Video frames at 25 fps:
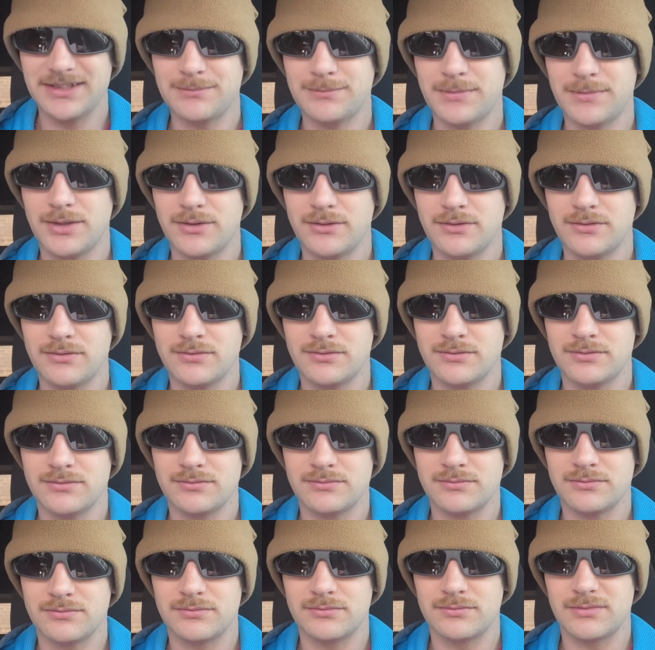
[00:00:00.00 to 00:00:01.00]
Bowl.
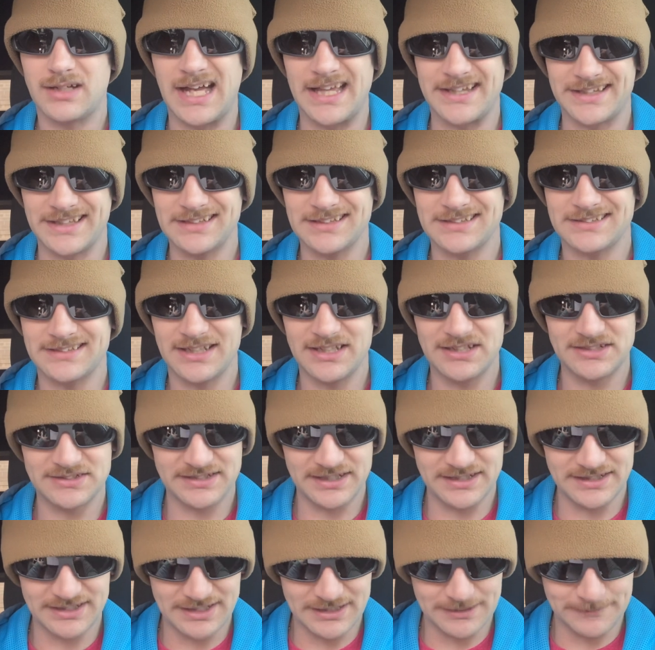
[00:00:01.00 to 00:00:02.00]
I think that's how you
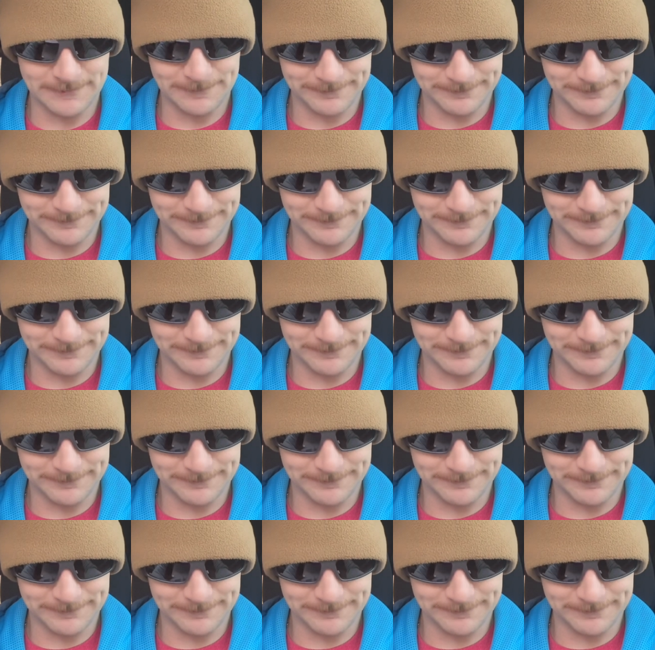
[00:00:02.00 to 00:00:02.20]
say that.